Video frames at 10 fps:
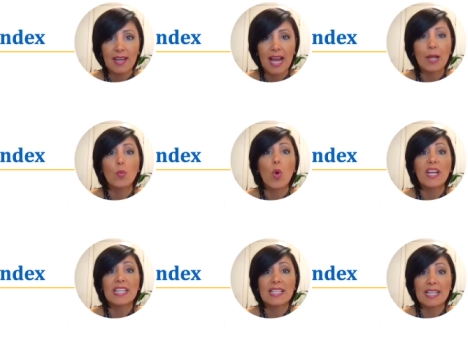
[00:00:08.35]
and one
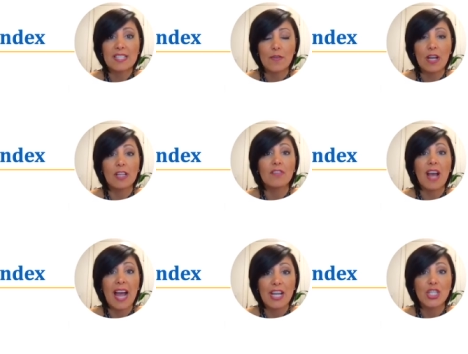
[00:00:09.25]
index file of
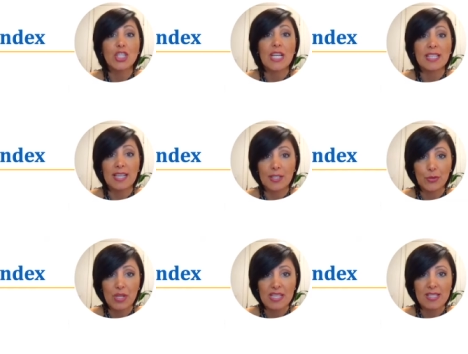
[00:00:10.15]
hashed data
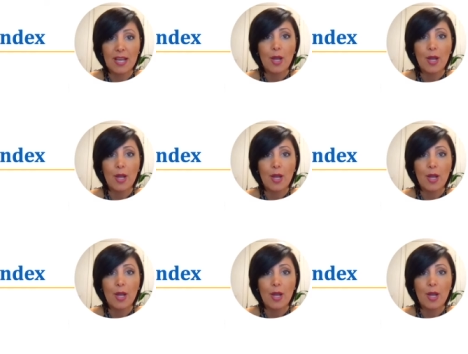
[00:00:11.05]
entries